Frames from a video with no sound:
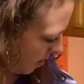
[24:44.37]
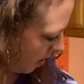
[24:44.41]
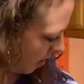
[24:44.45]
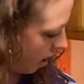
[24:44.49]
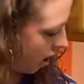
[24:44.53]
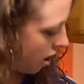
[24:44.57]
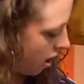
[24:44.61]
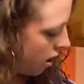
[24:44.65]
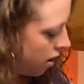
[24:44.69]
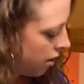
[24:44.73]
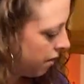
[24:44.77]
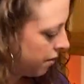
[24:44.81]

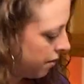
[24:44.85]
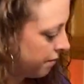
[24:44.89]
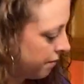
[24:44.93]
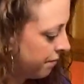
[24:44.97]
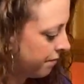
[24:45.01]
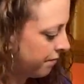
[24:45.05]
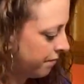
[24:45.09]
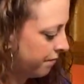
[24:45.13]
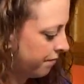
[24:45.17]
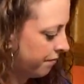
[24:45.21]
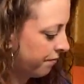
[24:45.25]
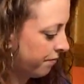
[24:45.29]

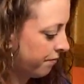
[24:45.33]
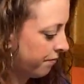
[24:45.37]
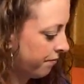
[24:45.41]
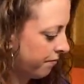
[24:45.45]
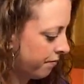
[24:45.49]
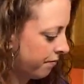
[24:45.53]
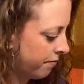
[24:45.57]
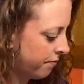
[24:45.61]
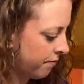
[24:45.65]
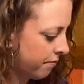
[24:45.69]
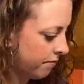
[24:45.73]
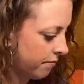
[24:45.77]

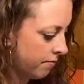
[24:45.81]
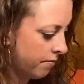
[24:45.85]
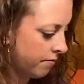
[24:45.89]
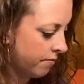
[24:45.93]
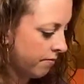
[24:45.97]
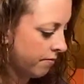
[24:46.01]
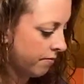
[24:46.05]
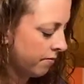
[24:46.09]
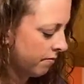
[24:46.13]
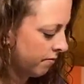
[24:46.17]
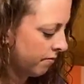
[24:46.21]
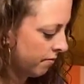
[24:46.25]

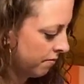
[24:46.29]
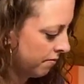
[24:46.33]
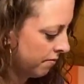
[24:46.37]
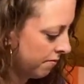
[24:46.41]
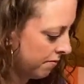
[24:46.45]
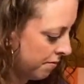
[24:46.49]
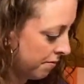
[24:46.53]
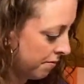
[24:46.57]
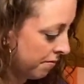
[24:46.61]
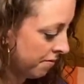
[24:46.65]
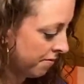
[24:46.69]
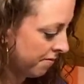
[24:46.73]

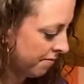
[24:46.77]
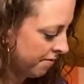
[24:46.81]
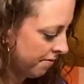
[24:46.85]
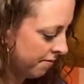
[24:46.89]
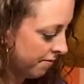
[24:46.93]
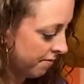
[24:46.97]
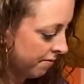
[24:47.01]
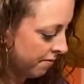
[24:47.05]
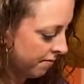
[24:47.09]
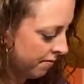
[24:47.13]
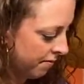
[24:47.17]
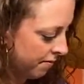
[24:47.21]

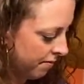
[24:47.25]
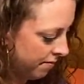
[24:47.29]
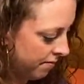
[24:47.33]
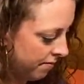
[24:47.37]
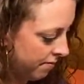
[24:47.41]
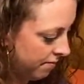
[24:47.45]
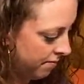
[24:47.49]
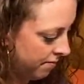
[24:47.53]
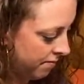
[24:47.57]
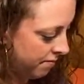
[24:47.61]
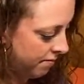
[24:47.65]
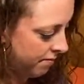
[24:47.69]

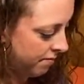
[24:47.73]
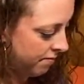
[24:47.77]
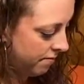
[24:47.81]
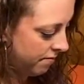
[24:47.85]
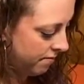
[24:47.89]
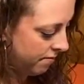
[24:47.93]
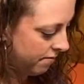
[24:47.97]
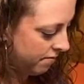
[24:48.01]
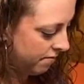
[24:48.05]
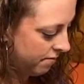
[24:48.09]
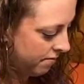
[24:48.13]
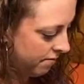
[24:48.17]

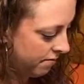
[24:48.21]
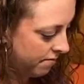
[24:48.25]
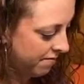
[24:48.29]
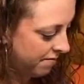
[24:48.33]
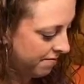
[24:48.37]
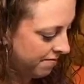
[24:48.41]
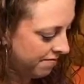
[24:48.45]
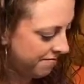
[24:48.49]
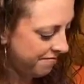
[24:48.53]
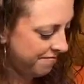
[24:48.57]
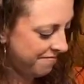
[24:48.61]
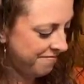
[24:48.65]

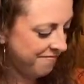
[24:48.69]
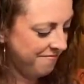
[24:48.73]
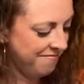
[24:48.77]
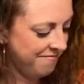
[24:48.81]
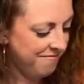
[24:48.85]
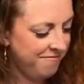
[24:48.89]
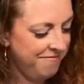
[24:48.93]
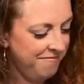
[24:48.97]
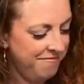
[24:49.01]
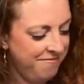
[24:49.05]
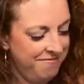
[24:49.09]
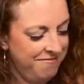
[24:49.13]

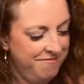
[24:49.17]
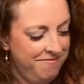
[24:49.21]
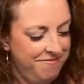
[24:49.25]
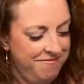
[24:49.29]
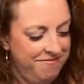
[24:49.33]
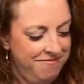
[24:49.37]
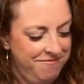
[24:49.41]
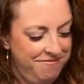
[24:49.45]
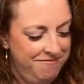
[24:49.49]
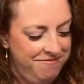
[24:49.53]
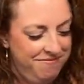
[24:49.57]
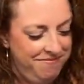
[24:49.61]

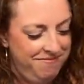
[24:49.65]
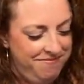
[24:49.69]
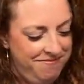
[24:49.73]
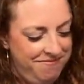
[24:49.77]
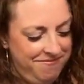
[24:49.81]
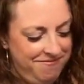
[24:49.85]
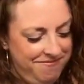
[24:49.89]
(silent)